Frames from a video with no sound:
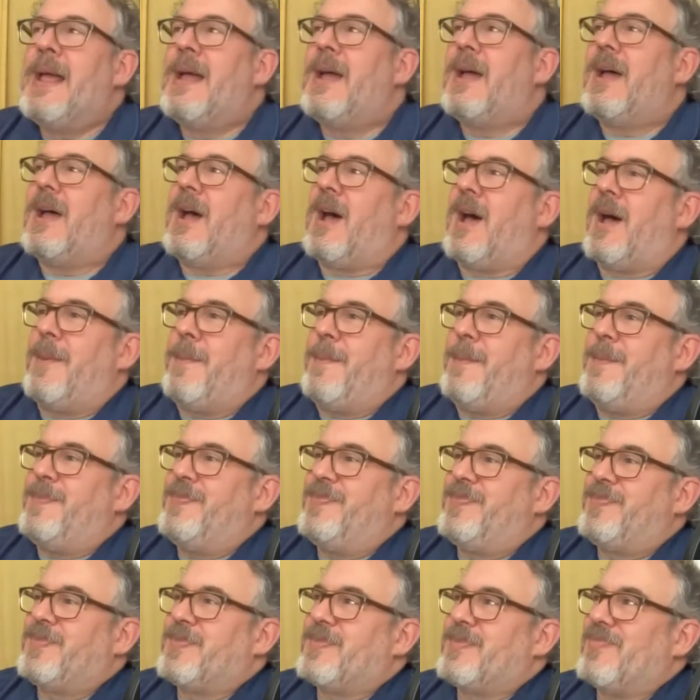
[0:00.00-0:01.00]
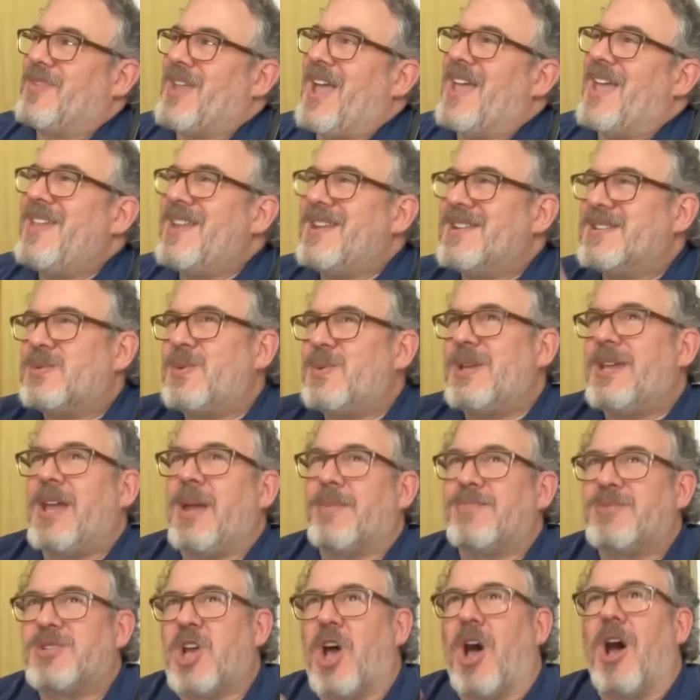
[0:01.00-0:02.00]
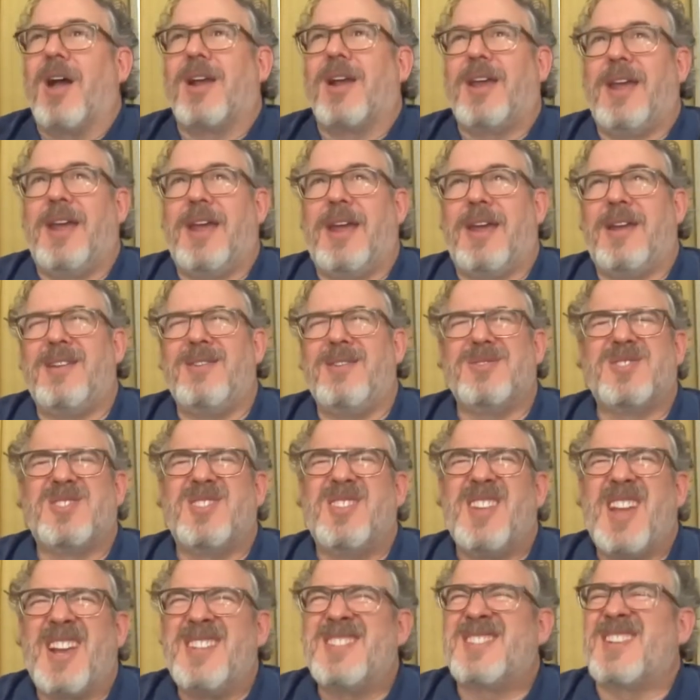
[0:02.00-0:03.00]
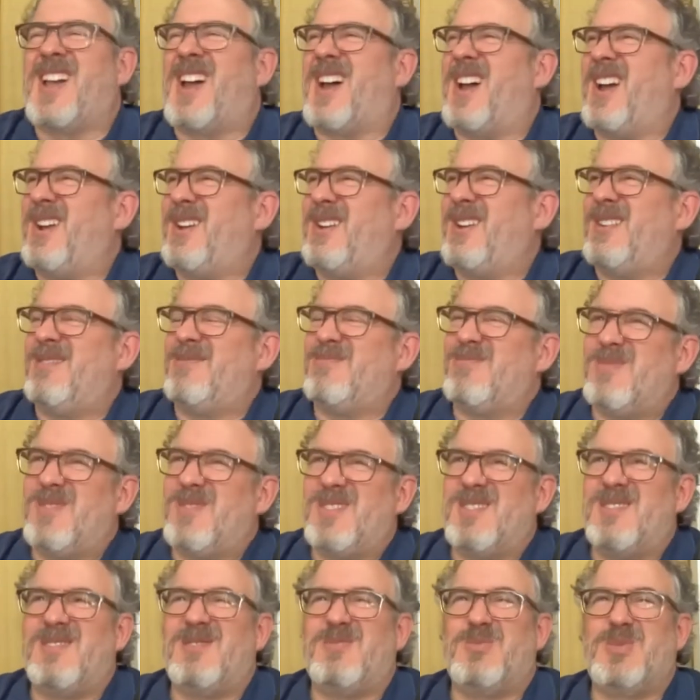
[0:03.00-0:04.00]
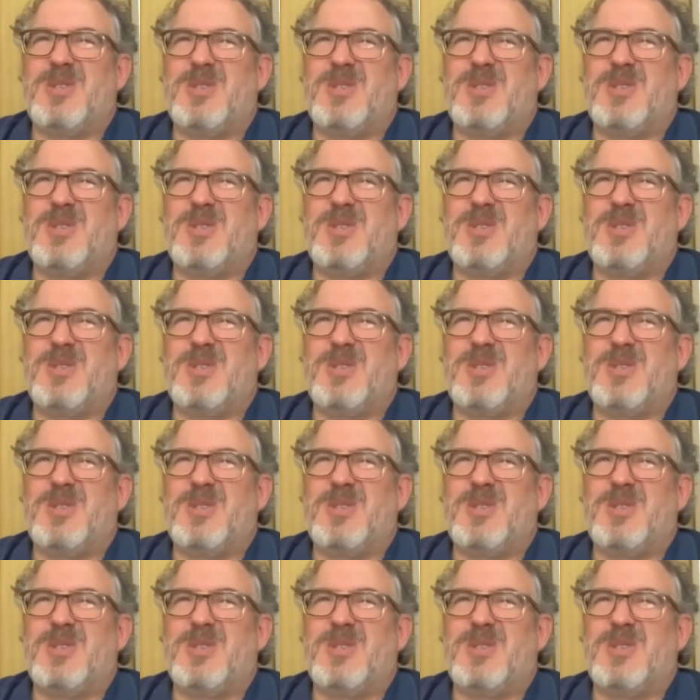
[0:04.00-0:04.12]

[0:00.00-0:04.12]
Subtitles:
And then as we kept talking, he was a nice guy, was